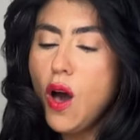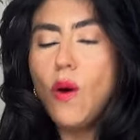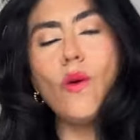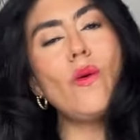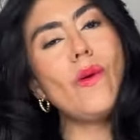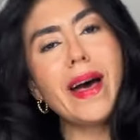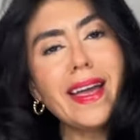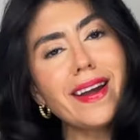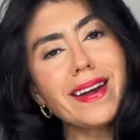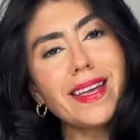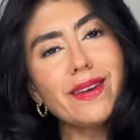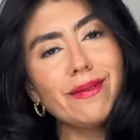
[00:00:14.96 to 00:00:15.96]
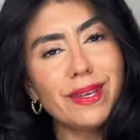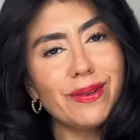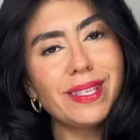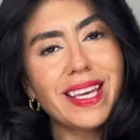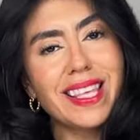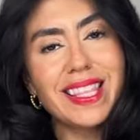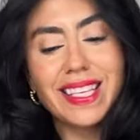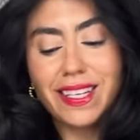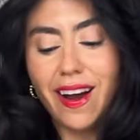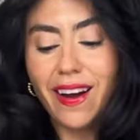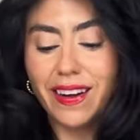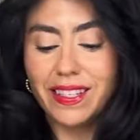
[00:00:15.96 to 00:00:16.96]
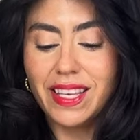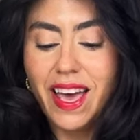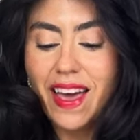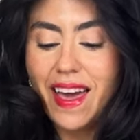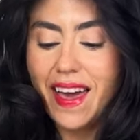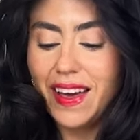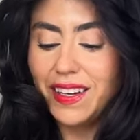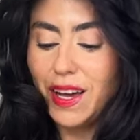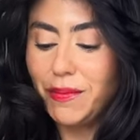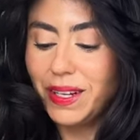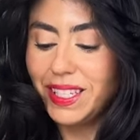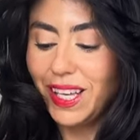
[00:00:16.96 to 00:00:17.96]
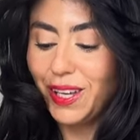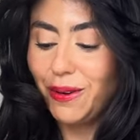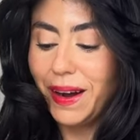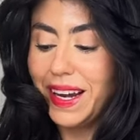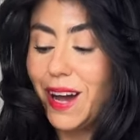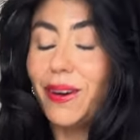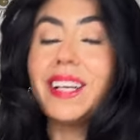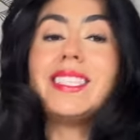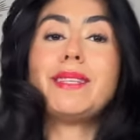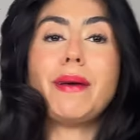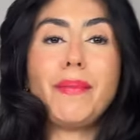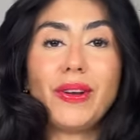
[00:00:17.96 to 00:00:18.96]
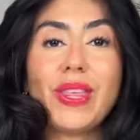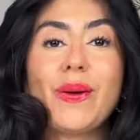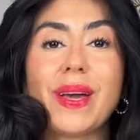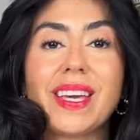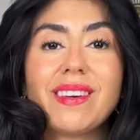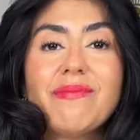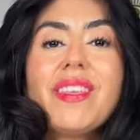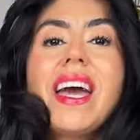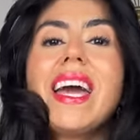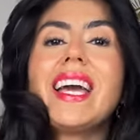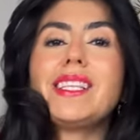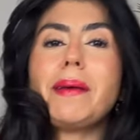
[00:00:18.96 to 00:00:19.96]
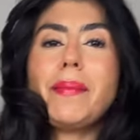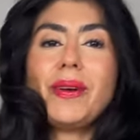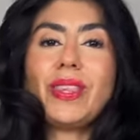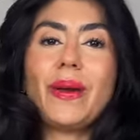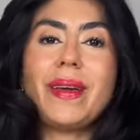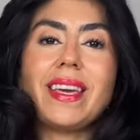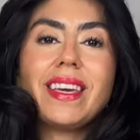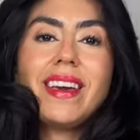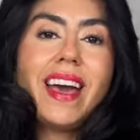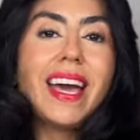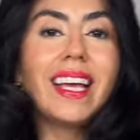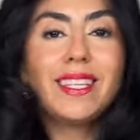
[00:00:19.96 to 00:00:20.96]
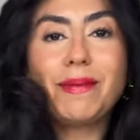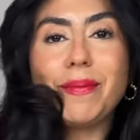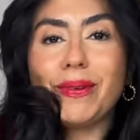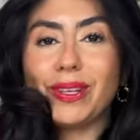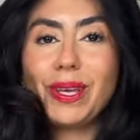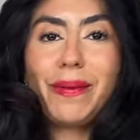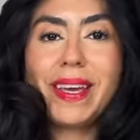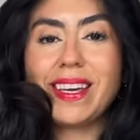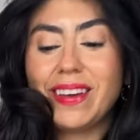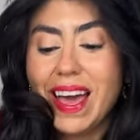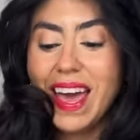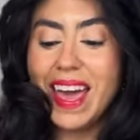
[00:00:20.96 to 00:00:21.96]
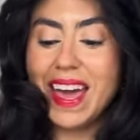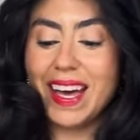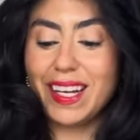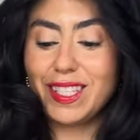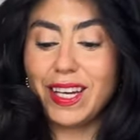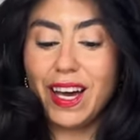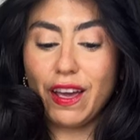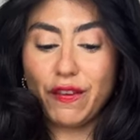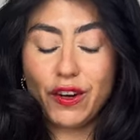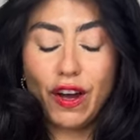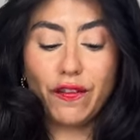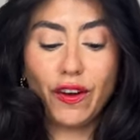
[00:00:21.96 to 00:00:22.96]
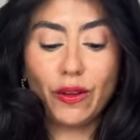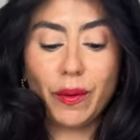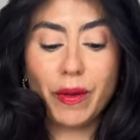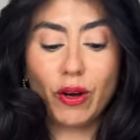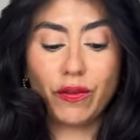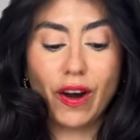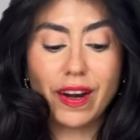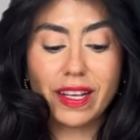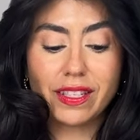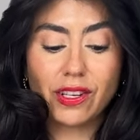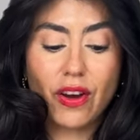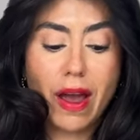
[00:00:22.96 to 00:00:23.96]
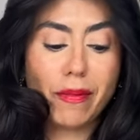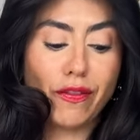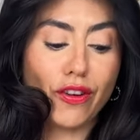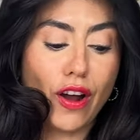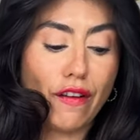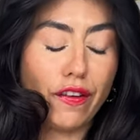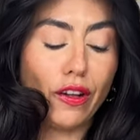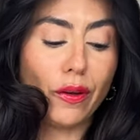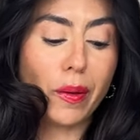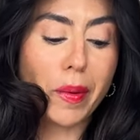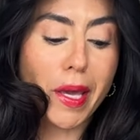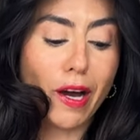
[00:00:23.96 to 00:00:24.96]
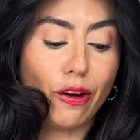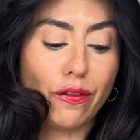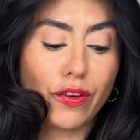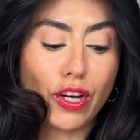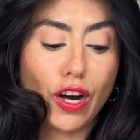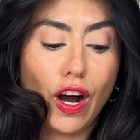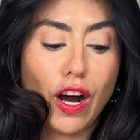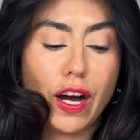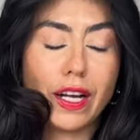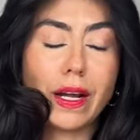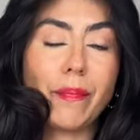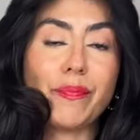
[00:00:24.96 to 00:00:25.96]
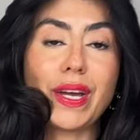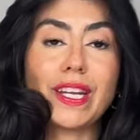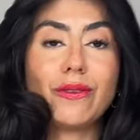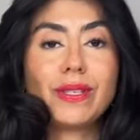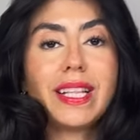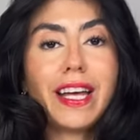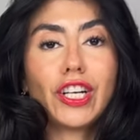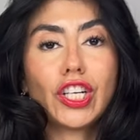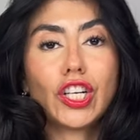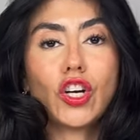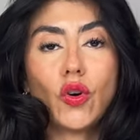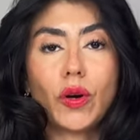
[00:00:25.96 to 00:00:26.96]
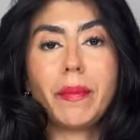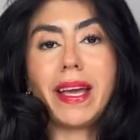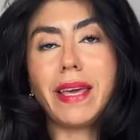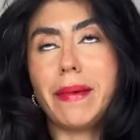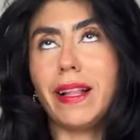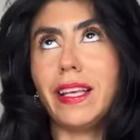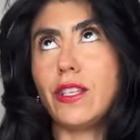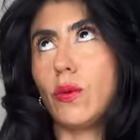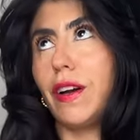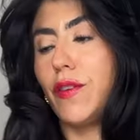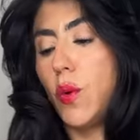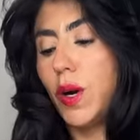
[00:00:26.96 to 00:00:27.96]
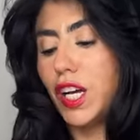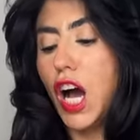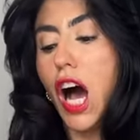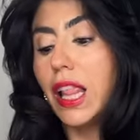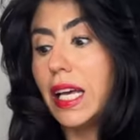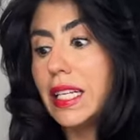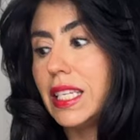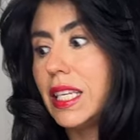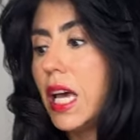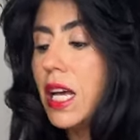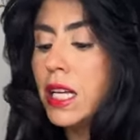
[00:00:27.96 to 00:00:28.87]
why are you using these cards? And I'm going to tell you right now, because it's my birthday week. It's my birthday week. It's my birthday week. And if you're not following me over on Instagram, if you're not following me over on my newsletter or my email list, whatever you want to call it,